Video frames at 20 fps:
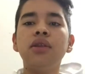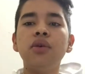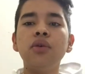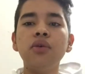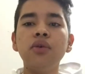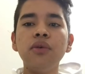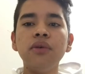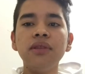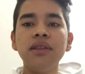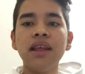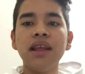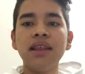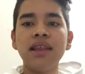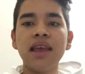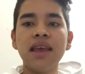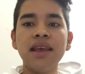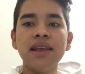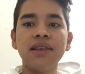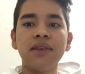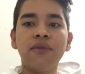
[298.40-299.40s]
do the
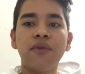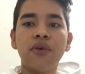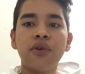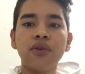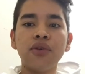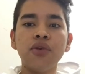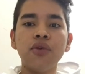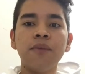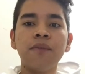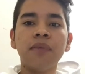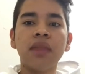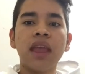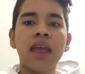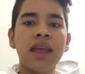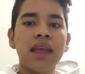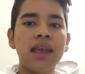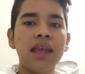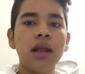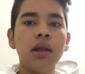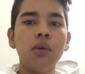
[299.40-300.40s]
takes for you.
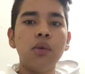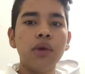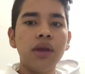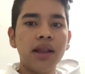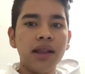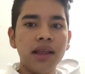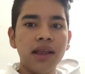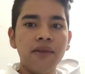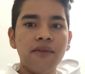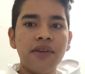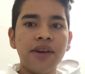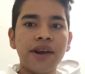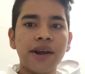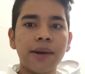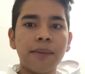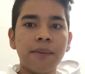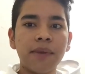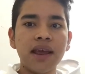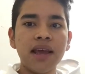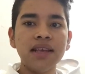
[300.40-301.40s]
He will even
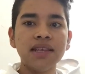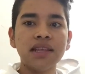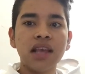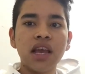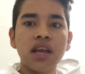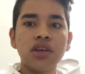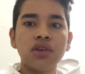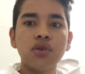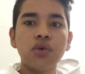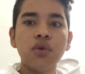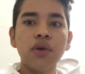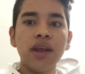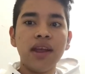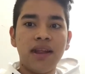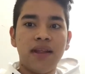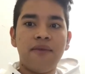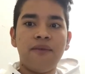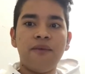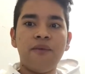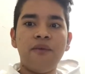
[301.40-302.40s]
replace you
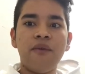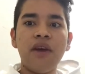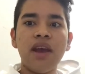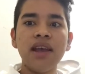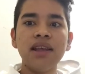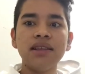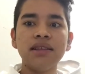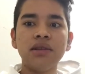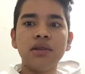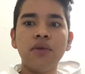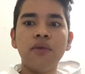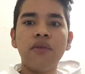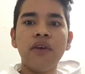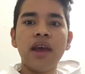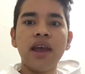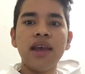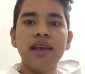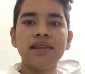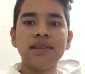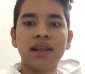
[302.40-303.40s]
in
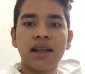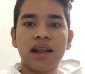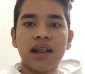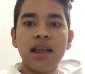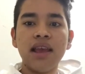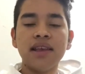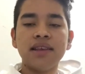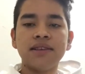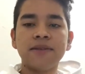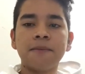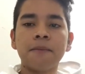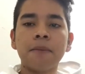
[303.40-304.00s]
face-to-face class.